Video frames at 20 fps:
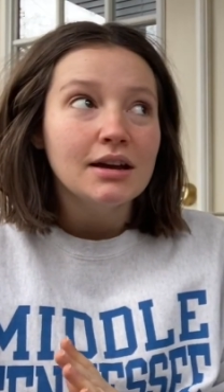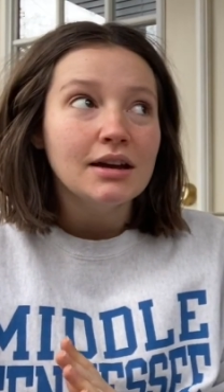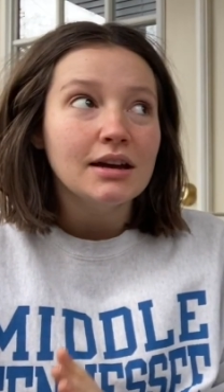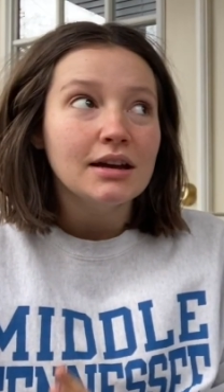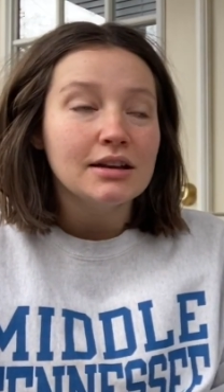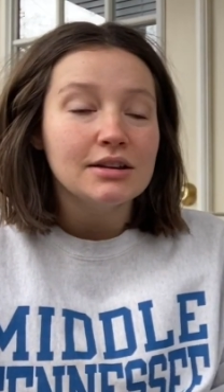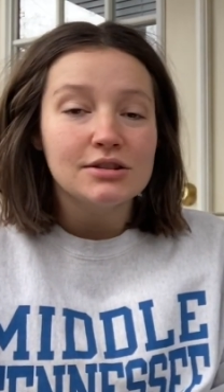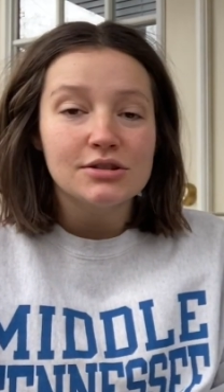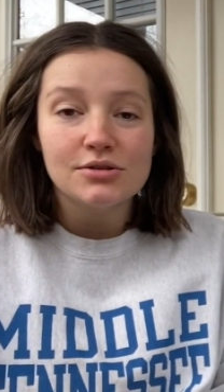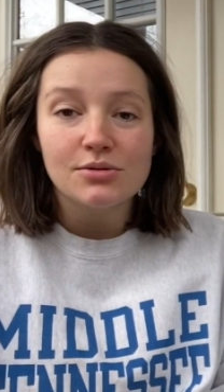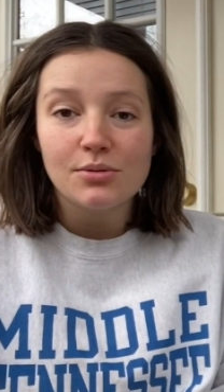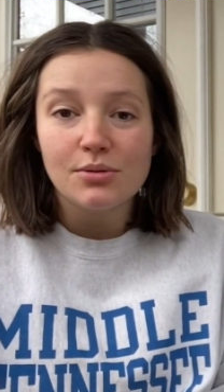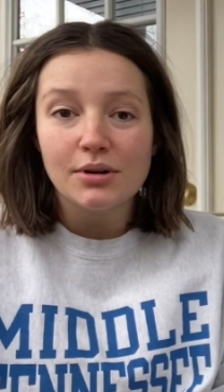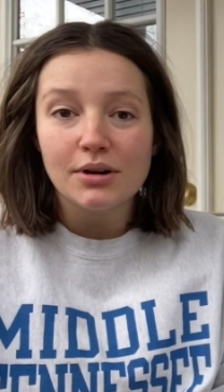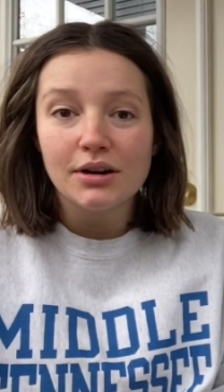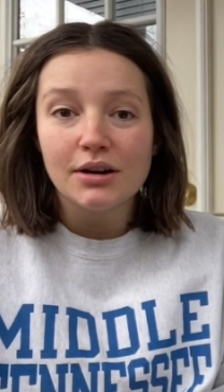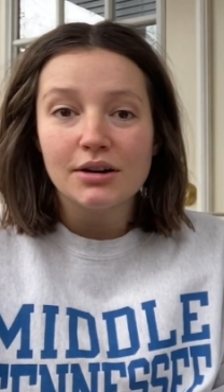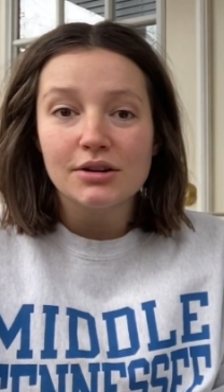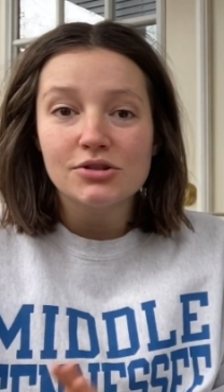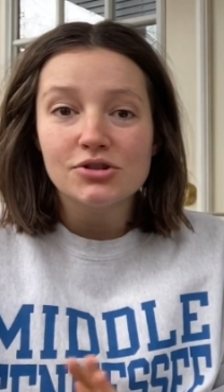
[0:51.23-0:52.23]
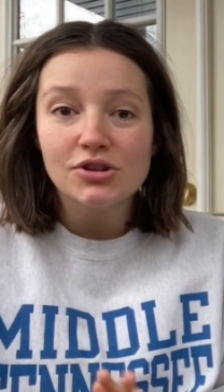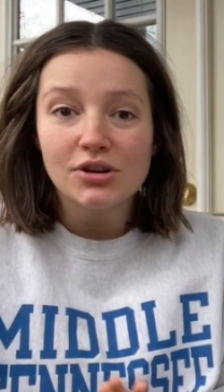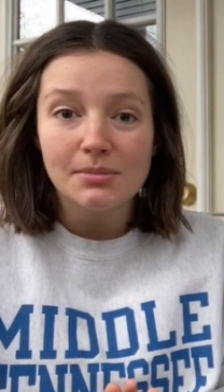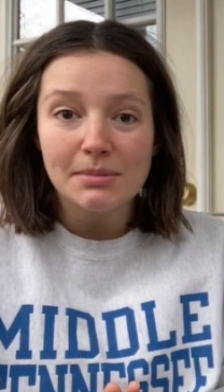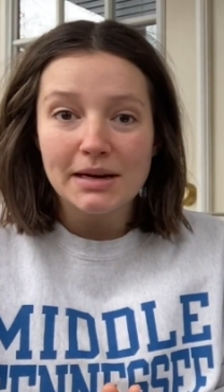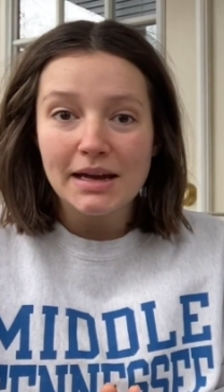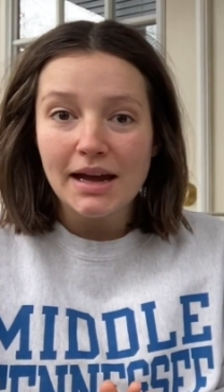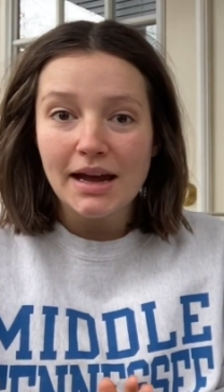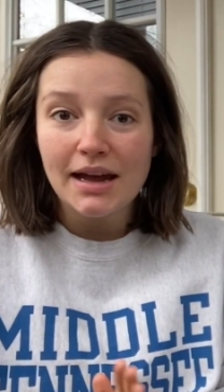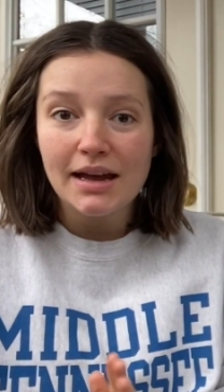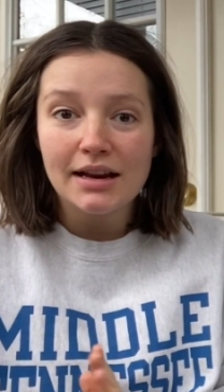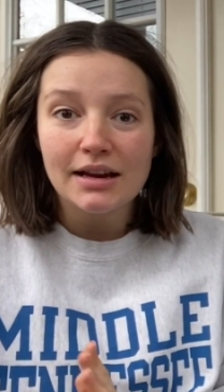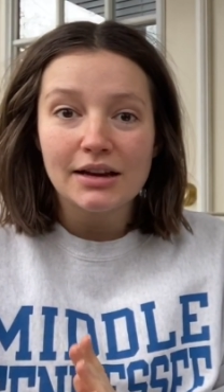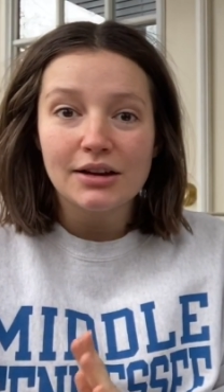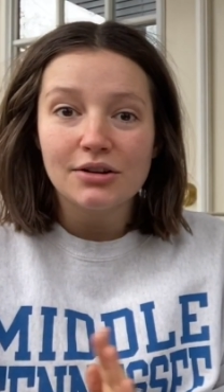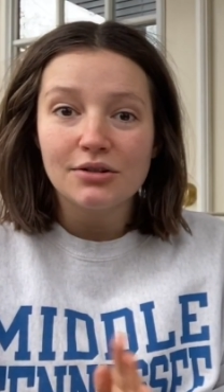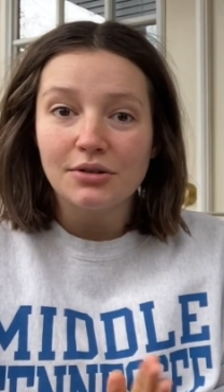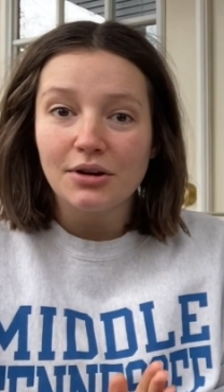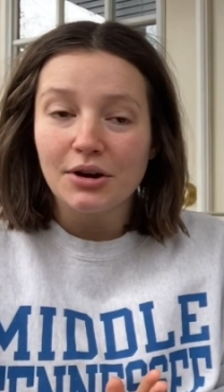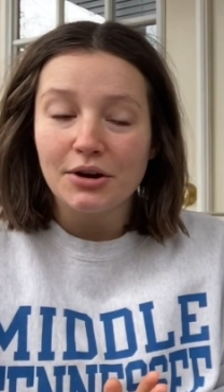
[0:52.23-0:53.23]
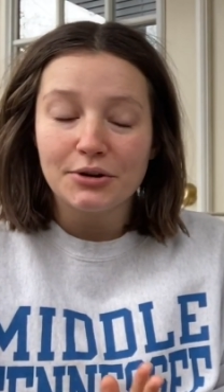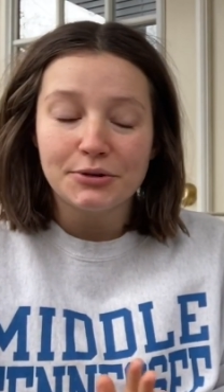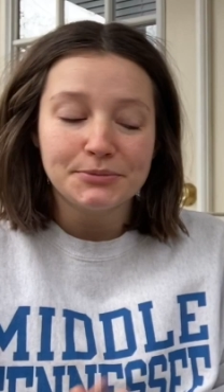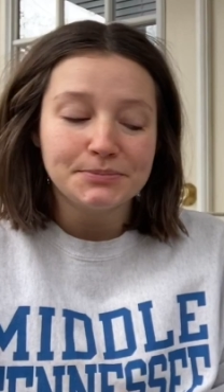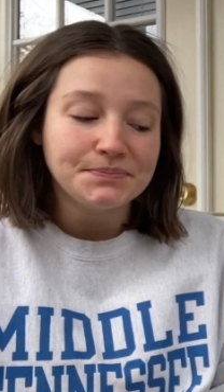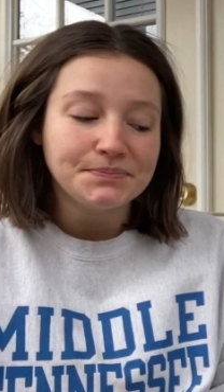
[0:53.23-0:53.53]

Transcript: indoor germinate and grow,